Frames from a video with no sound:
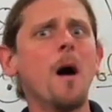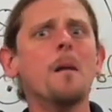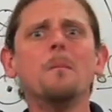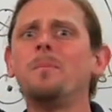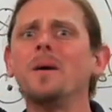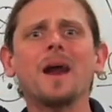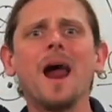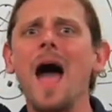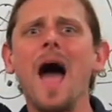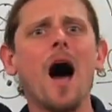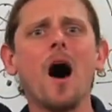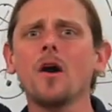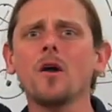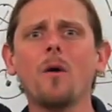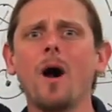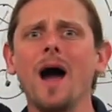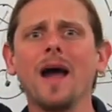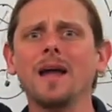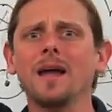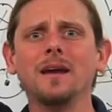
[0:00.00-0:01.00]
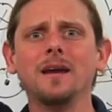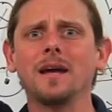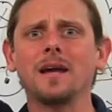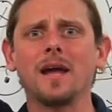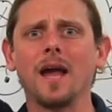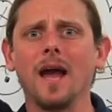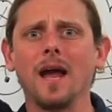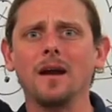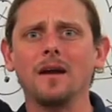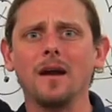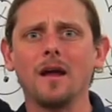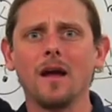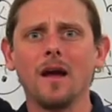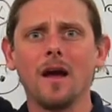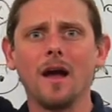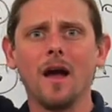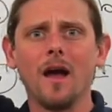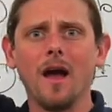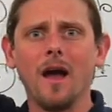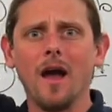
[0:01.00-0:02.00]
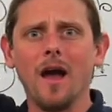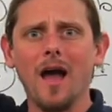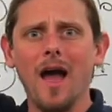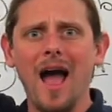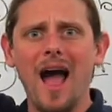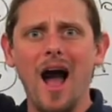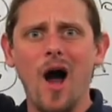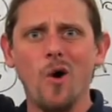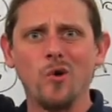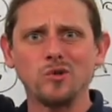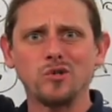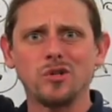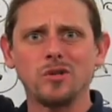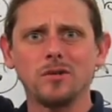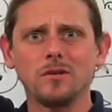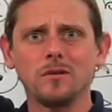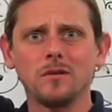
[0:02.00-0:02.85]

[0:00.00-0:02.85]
but how do I indicate out